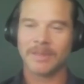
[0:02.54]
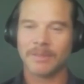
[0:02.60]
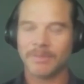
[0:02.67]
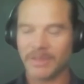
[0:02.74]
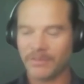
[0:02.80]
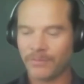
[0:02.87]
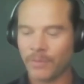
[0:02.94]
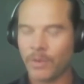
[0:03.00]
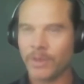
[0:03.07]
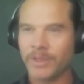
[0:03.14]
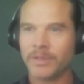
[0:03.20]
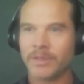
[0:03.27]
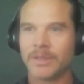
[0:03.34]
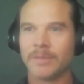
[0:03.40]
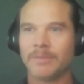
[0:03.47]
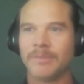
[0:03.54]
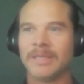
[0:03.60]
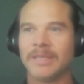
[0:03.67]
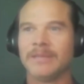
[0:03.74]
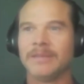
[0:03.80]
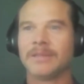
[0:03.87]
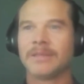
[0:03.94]
Before you can
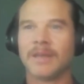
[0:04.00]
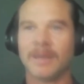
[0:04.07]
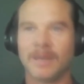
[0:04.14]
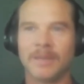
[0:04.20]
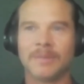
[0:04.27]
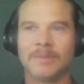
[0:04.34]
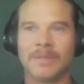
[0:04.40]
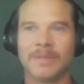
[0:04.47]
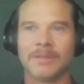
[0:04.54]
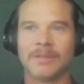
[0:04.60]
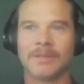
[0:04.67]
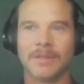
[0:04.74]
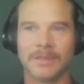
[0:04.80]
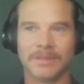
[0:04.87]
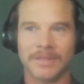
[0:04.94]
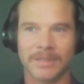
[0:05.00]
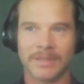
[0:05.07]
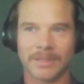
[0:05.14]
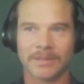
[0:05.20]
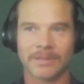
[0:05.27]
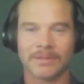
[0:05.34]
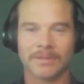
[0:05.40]
become a
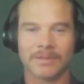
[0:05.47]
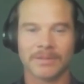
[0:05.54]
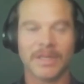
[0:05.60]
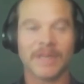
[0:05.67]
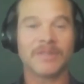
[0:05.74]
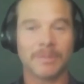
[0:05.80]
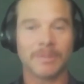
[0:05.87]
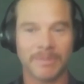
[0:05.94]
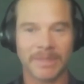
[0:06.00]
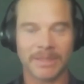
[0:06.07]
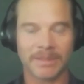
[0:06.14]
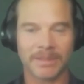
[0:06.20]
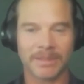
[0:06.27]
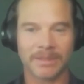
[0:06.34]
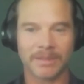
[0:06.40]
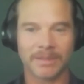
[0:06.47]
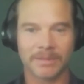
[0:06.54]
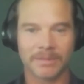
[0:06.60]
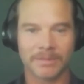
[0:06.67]
leader, you have to be a leader.